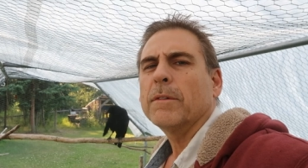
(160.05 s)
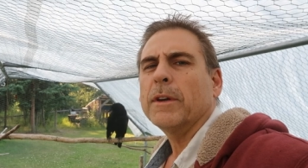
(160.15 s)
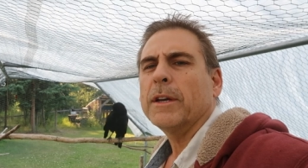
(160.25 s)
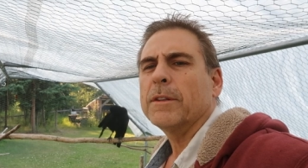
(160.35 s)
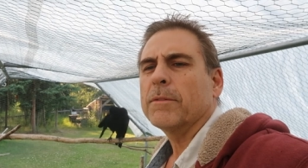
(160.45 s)

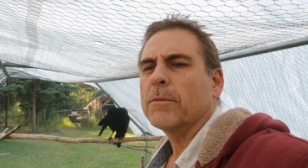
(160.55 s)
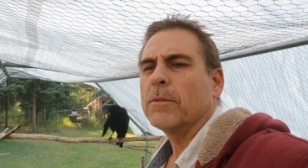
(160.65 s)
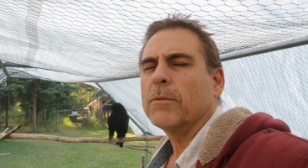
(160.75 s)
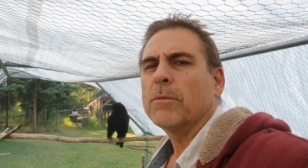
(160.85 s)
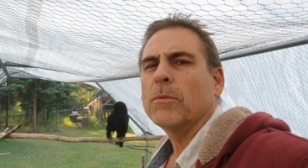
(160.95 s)
And
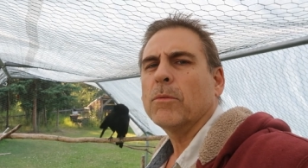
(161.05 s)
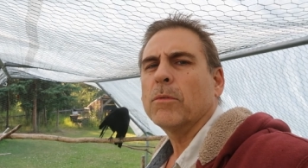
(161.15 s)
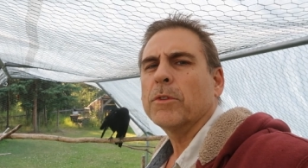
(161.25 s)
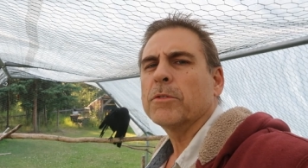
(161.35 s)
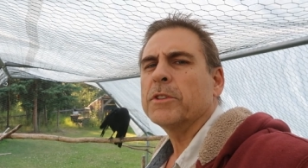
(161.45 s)

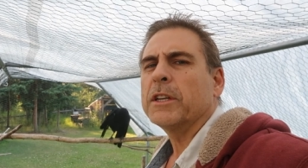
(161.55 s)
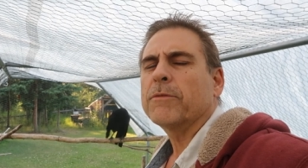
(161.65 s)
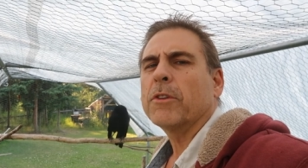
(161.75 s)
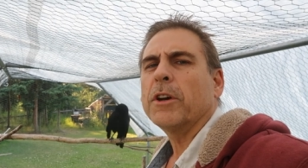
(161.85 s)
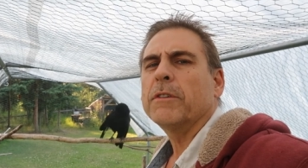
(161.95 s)
they're set
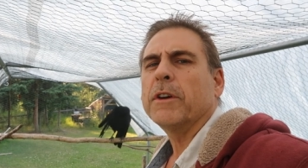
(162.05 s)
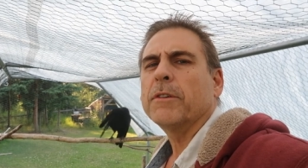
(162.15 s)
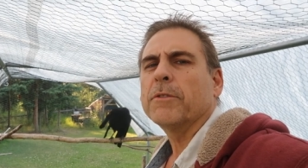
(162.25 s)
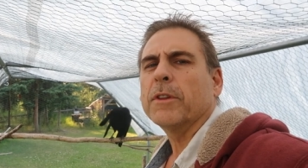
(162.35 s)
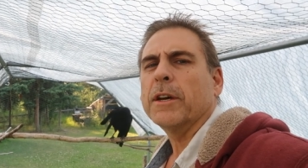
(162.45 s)
for life
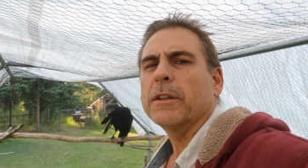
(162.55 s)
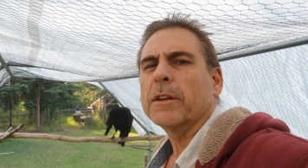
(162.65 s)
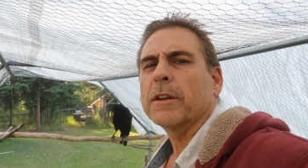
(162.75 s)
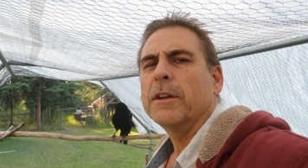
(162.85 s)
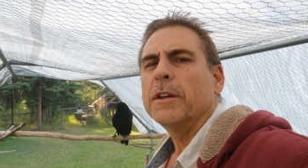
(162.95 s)
after that.
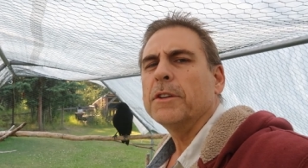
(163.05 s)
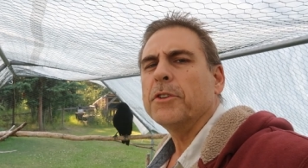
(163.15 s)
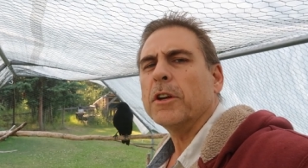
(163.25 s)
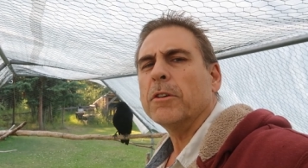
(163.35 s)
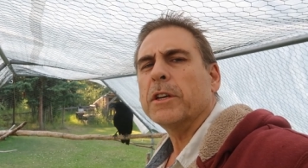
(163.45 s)
Like,
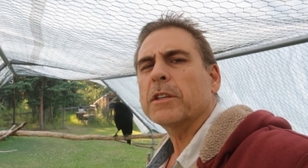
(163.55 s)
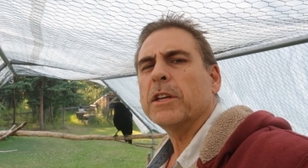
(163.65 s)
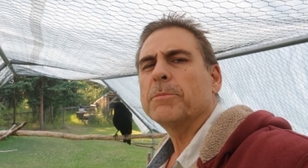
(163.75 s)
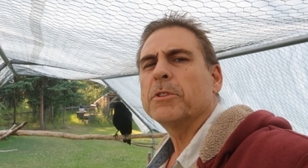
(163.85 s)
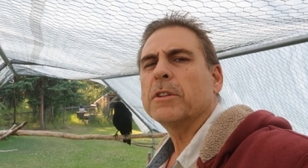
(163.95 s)
Cherry
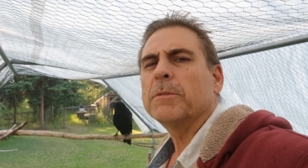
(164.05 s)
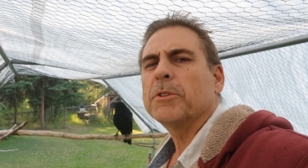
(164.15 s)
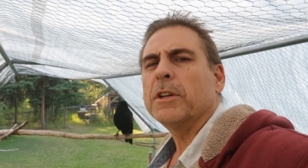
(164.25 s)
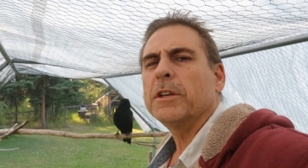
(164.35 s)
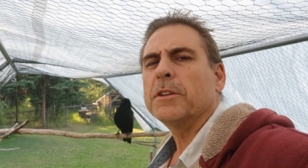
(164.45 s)
accepts his
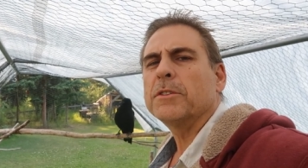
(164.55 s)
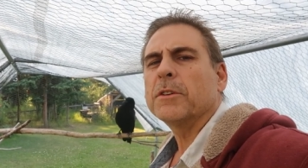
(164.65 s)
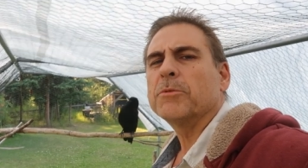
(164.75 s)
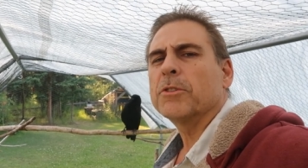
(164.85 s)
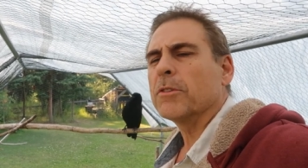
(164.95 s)
limitations,
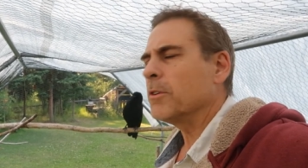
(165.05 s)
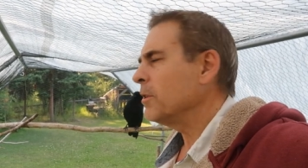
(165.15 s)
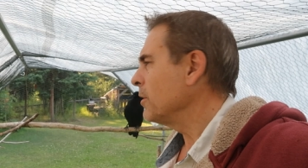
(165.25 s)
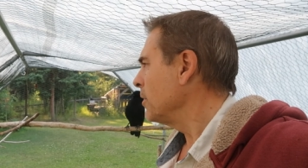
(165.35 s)
I'm sure.